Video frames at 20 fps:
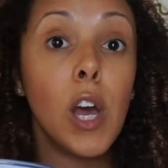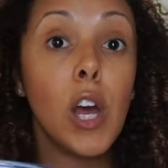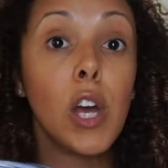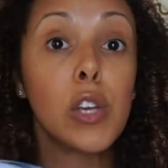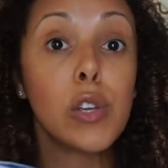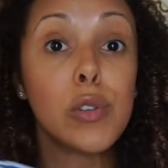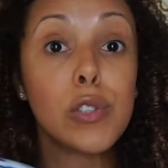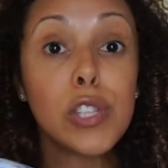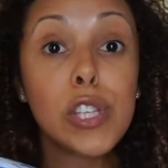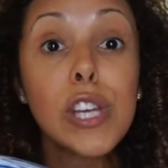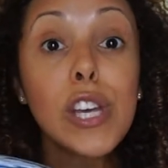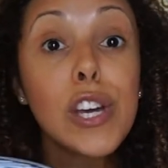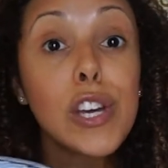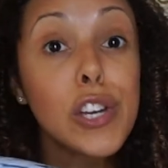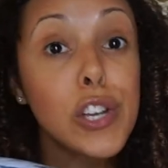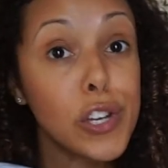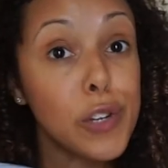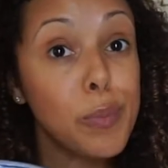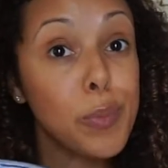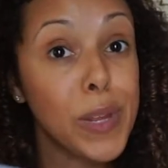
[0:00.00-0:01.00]
Usually a
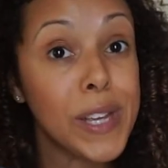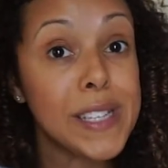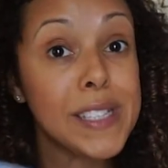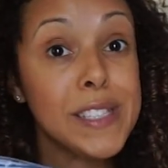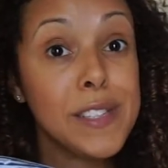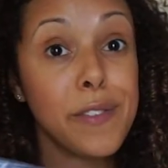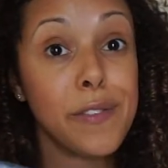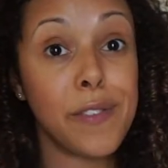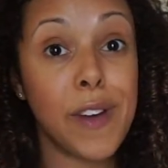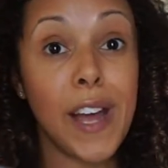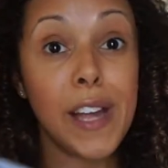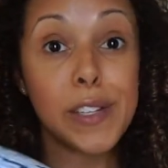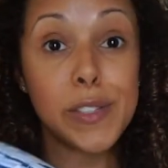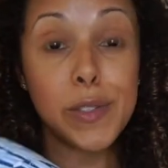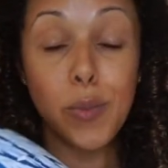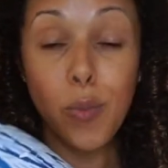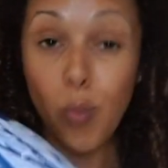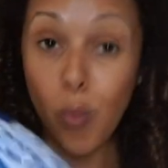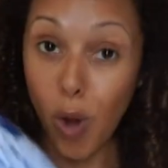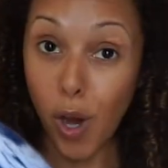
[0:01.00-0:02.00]
good place to
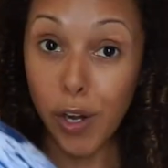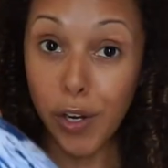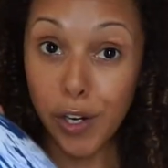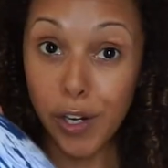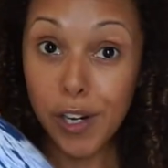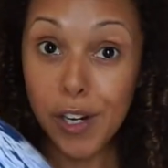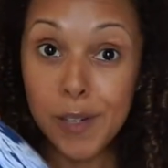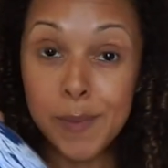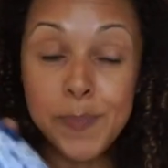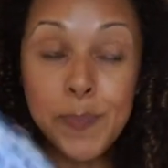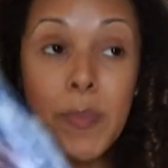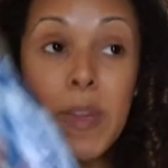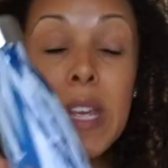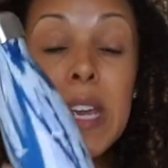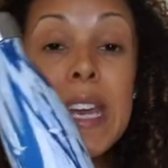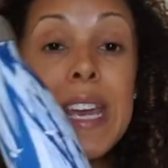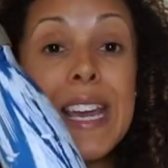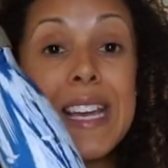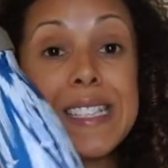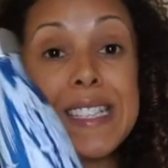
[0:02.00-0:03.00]
find water
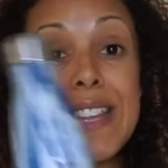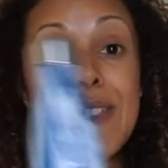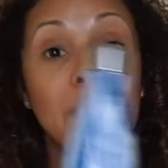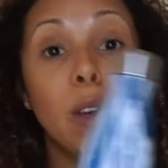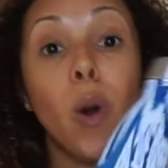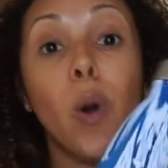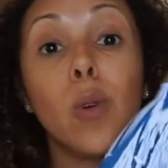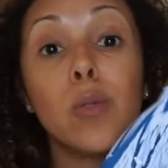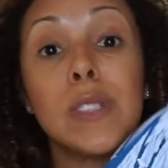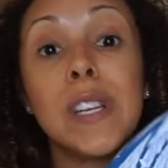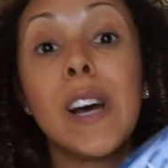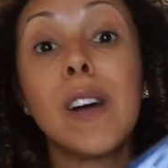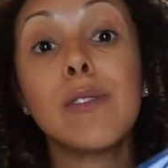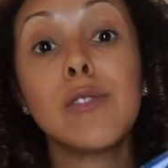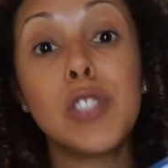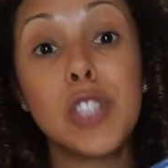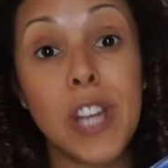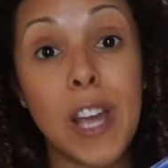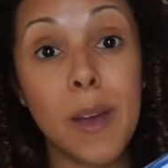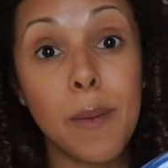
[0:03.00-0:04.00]
is in the hotel
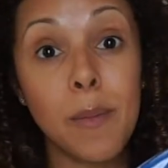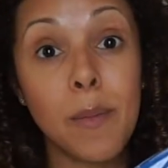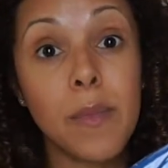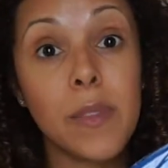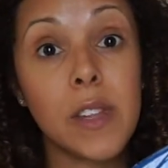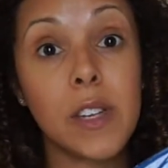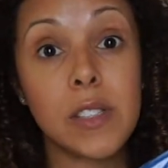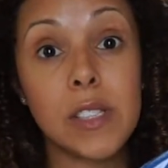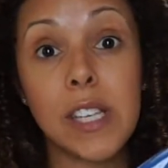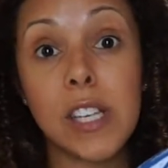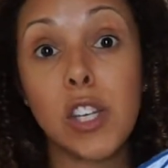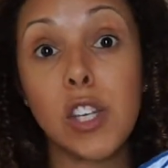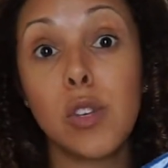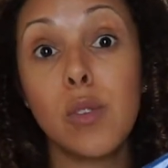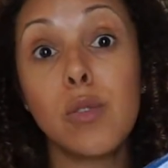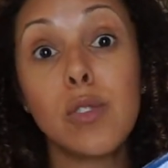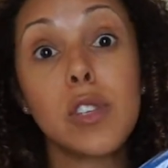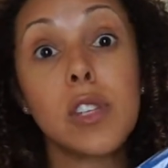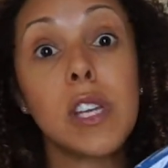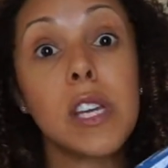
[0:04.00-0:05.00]
gym. There's like
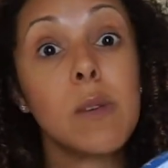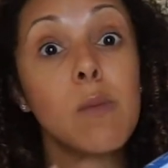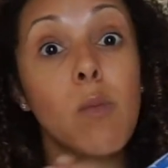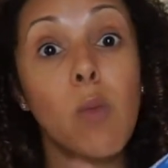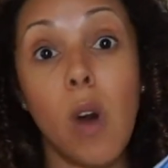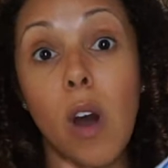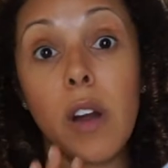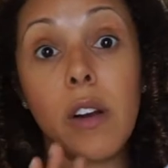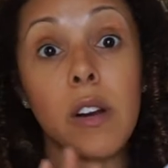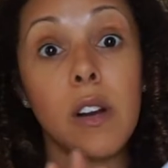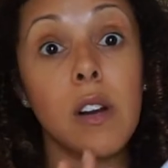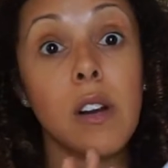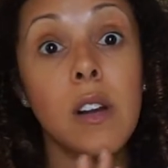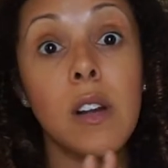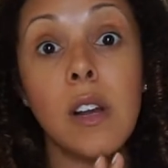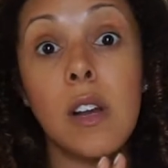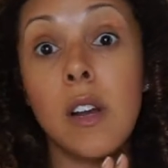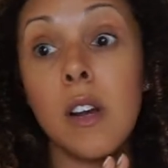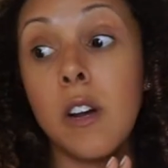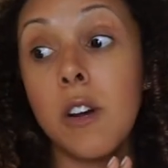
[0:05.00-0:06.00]
usually water
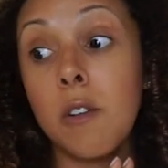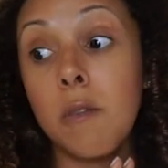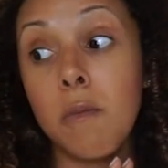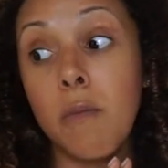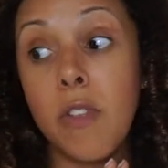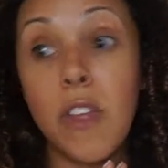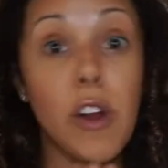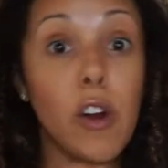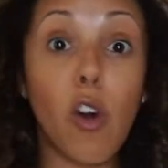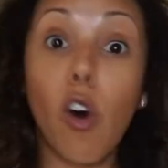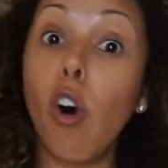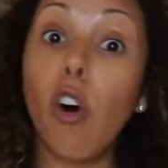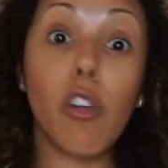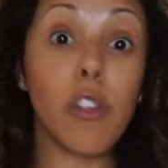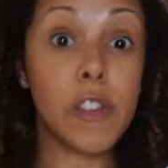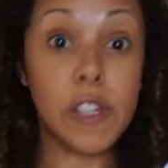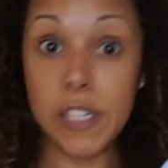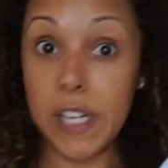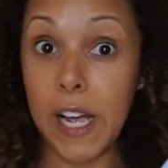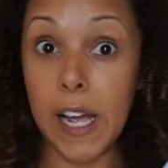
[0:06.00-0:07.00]
there all
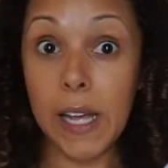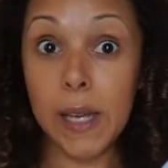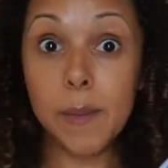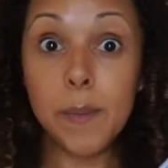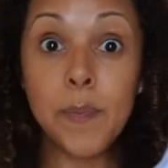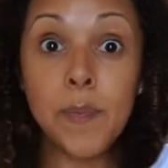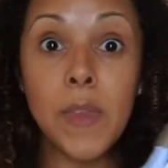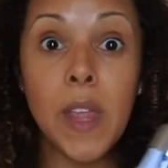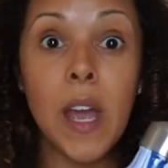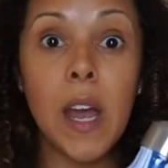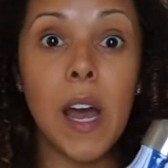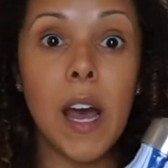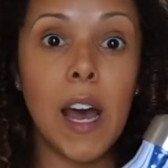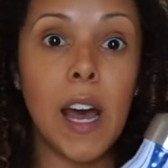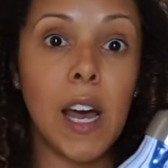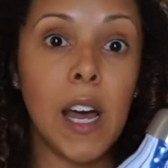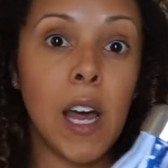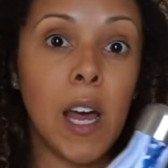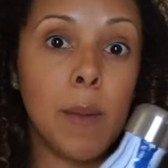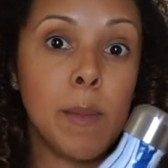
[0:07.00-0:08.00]
the time,
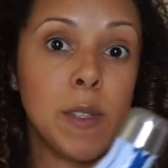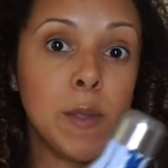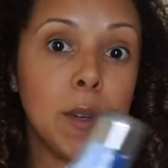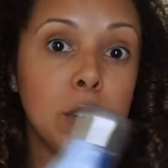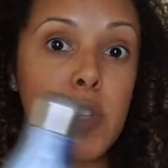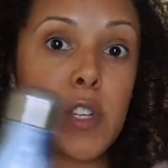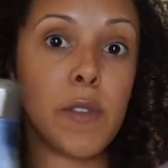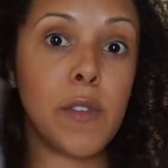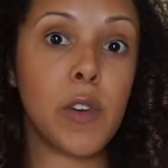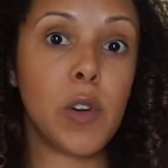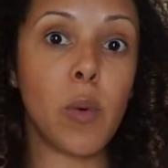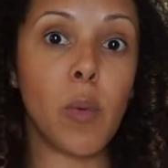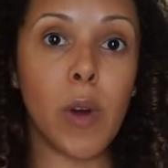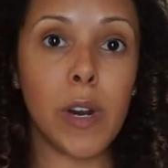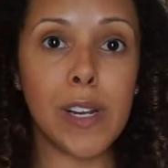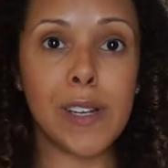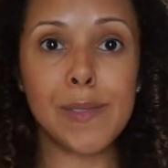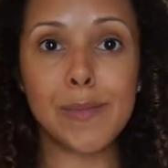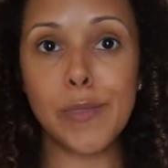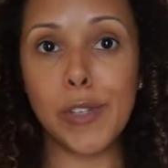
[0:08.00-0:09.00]
especially if you don't
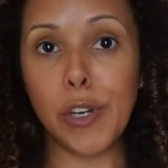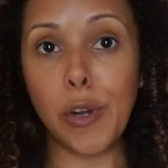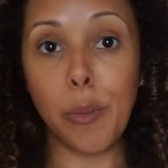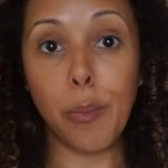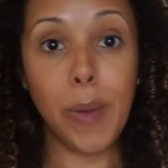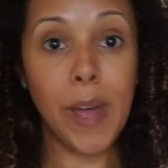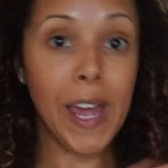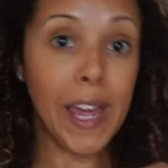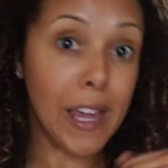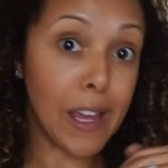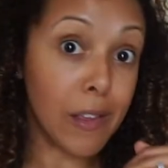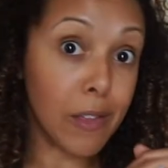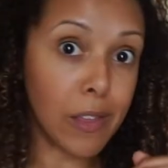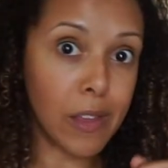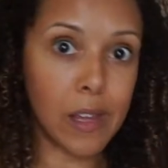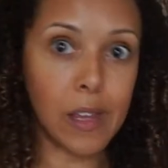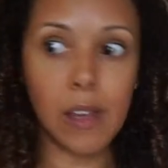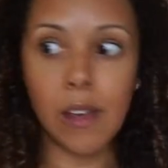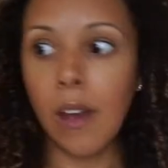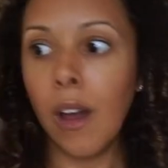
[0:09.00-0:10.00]
want to, pay
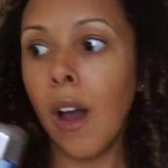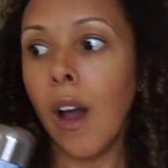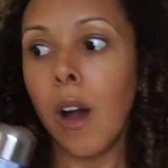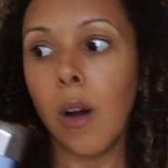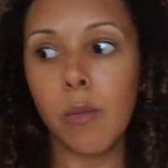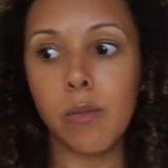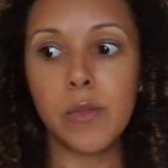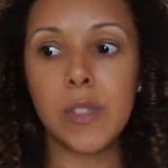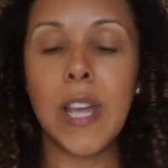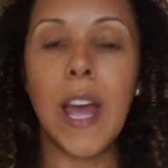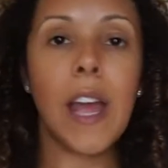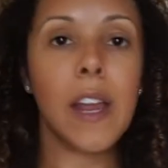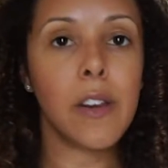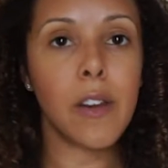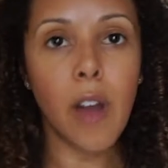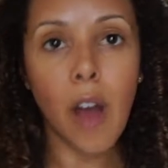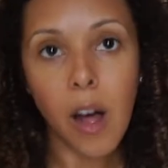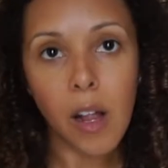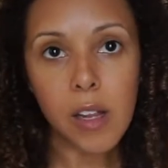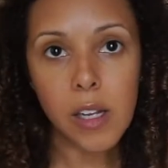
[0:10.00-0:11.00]
the
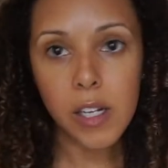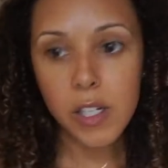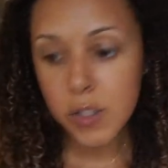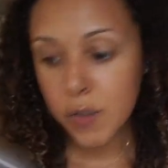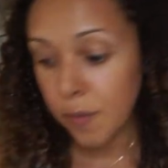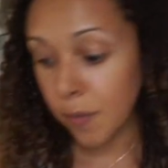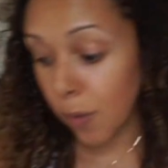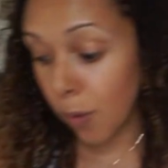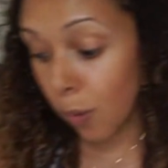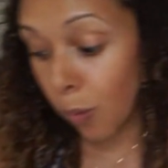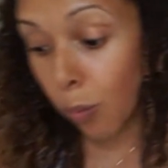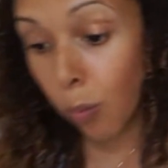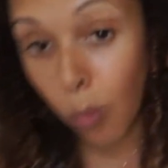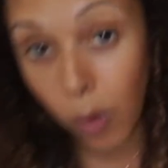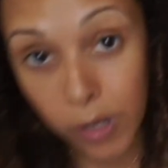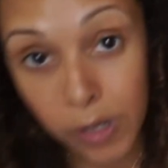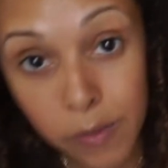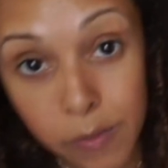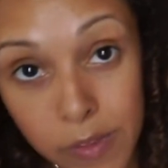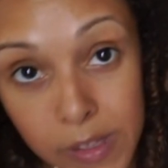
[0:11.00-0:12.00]
$10 for
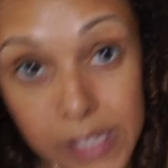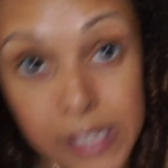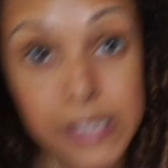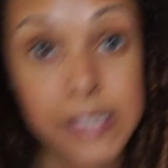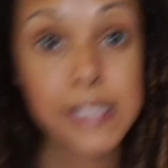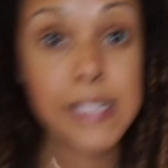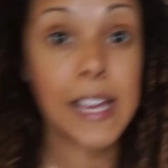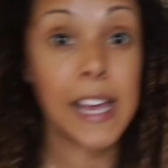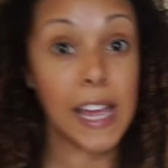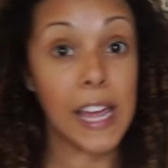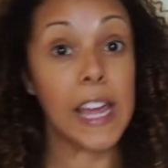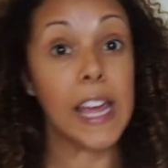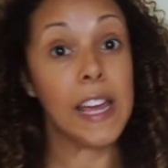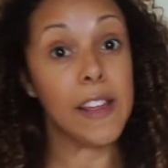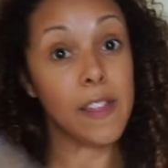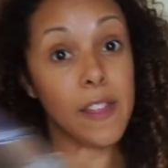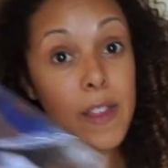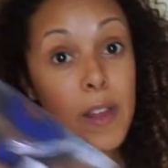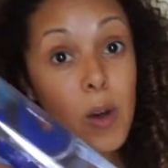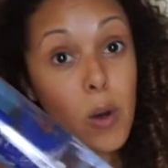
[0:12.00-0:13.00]
one of these
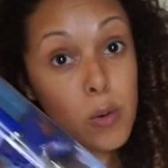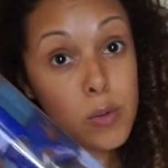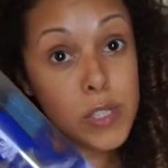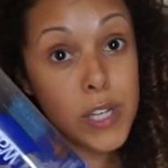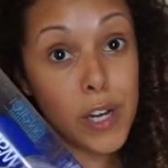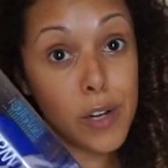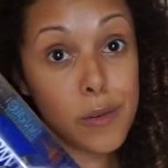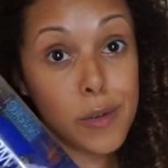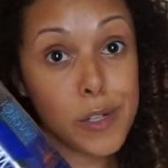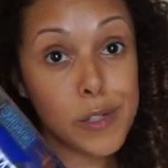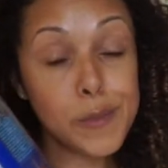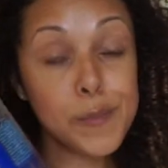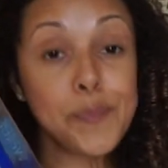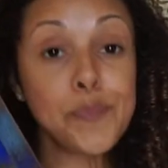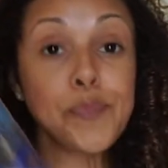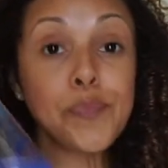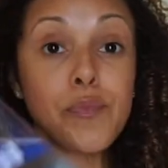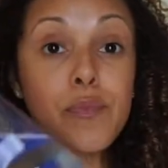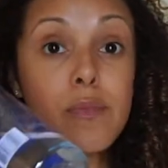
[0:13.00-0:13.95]
in the hotel room.